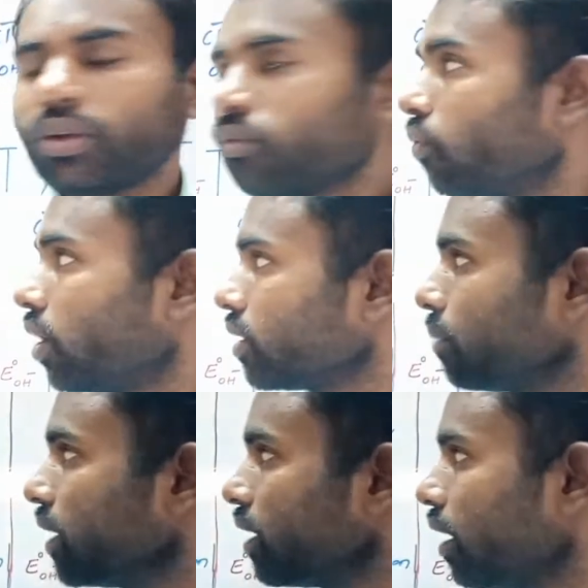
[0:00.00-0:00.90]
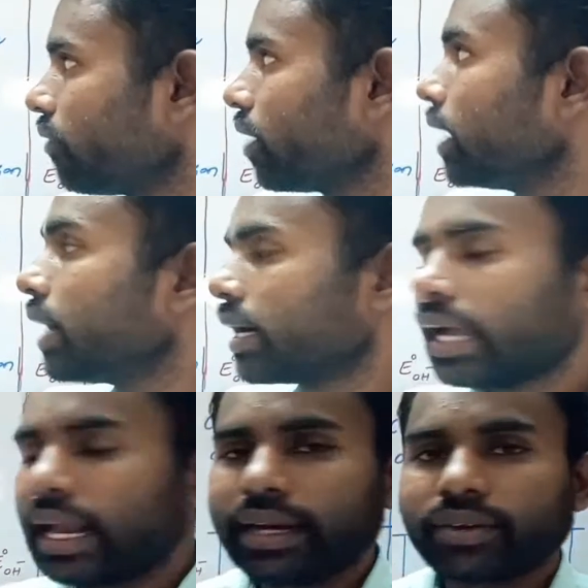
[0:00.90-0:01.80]
What is the meaning of inert
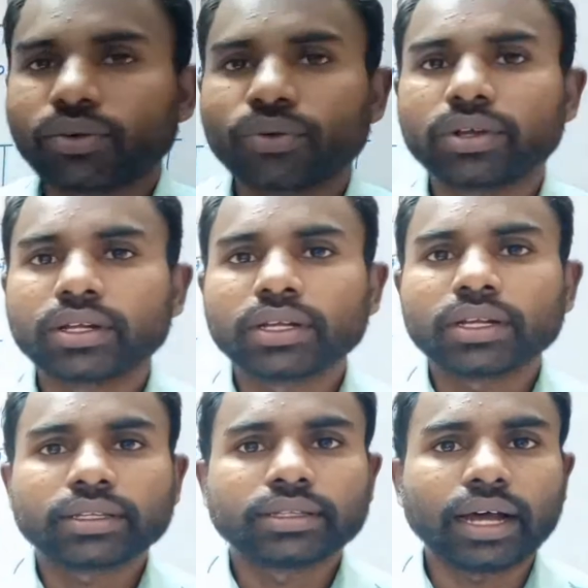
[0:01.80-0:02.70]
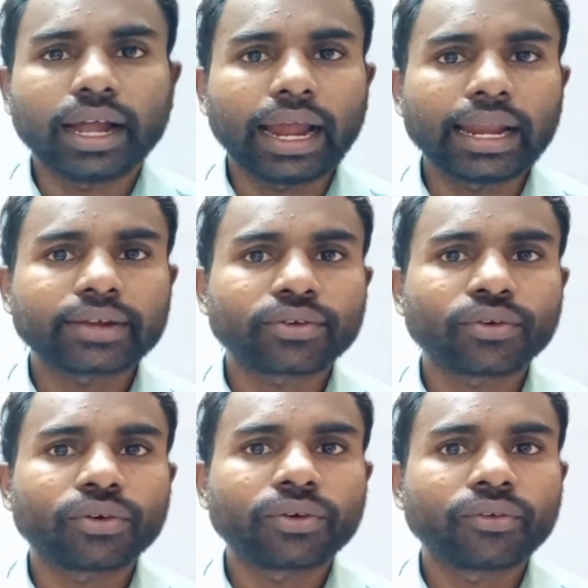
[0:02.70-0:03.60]
electrode? The electrode
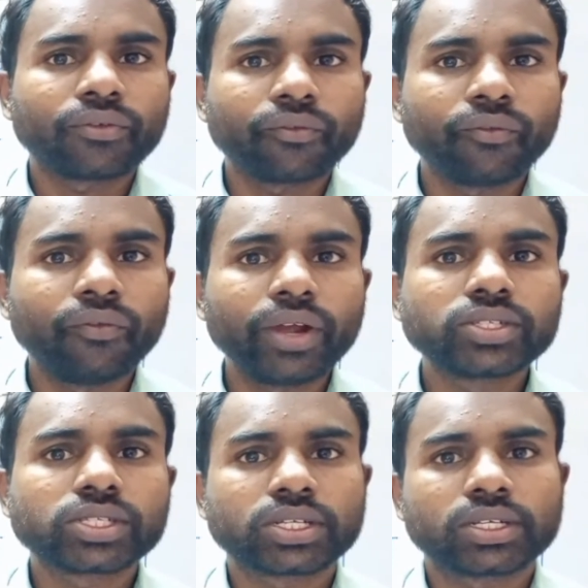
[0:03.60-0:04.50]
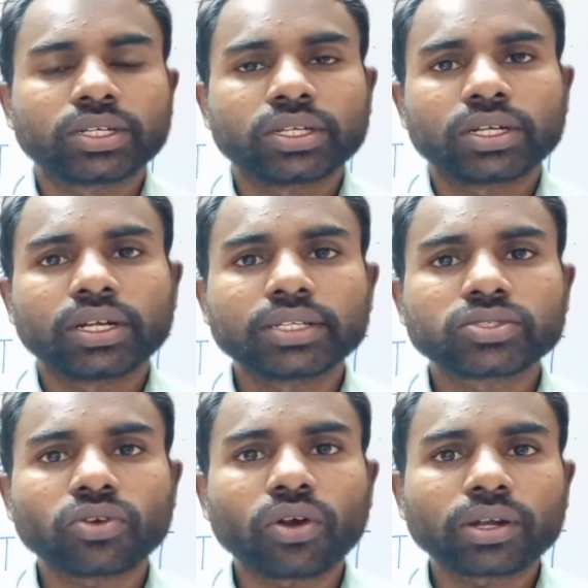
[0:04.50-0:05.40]
which does
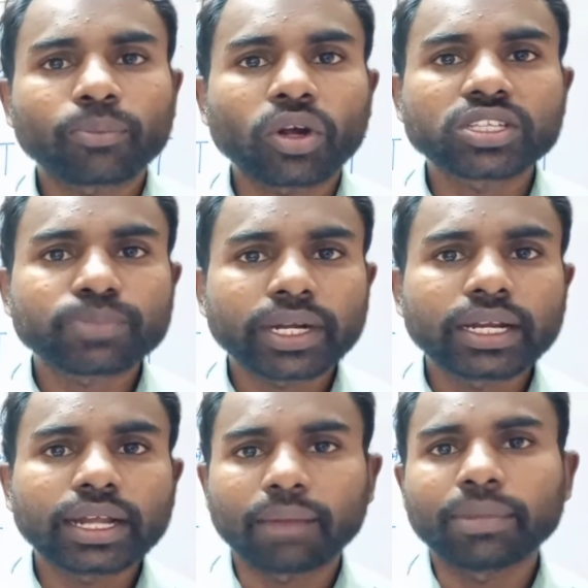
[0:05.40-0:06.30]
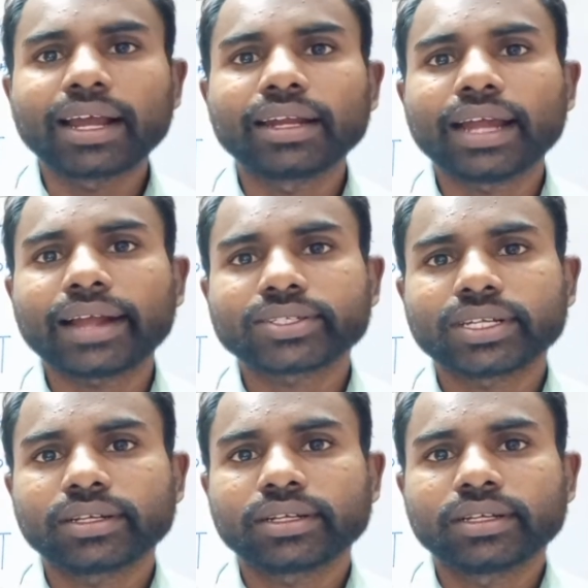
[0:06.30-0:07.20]
not participate in chemical
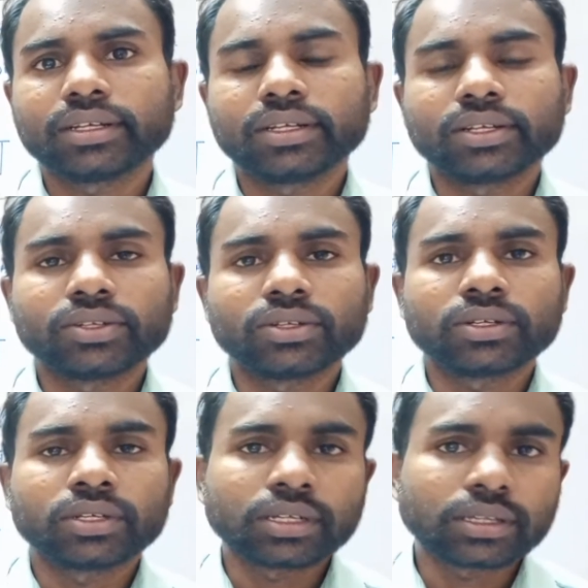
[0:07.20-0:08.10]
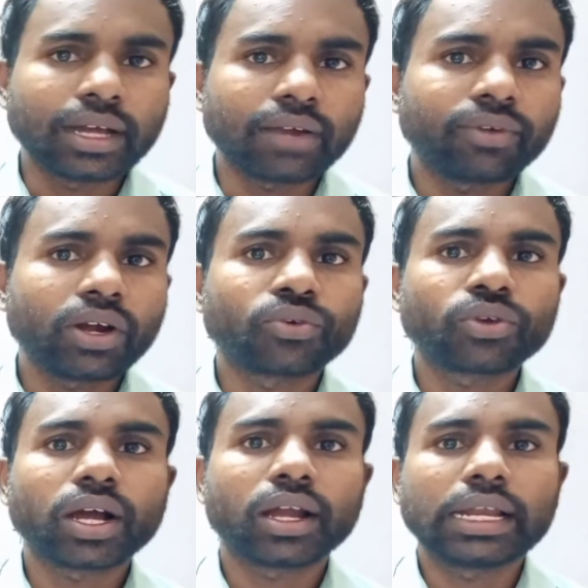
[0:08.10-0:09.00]
reaction, that we have to
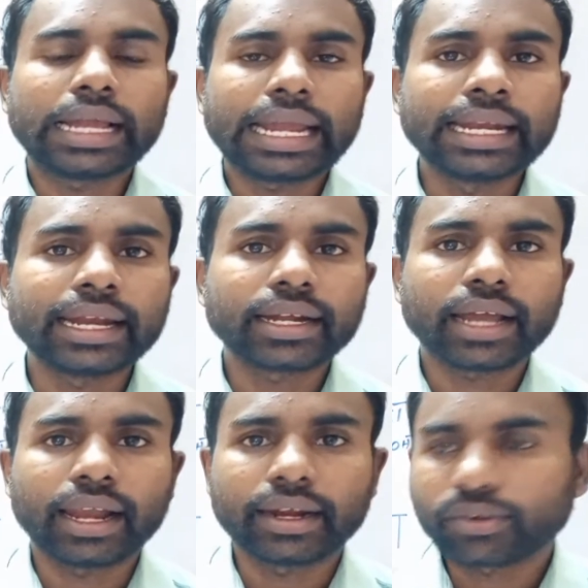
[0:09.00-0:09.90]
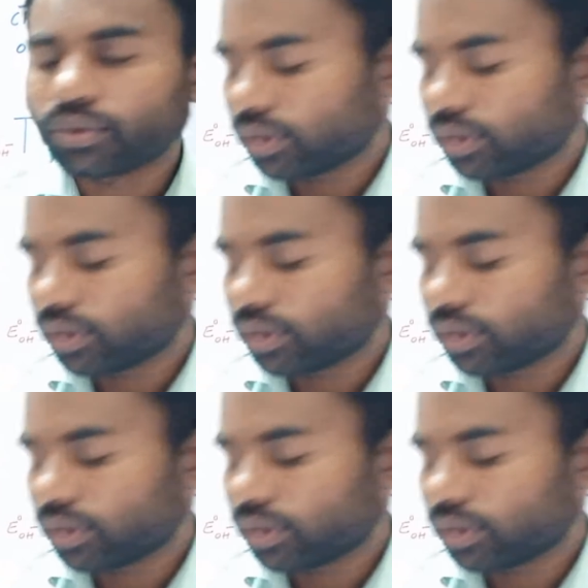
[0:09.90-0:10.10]
call inert electrode.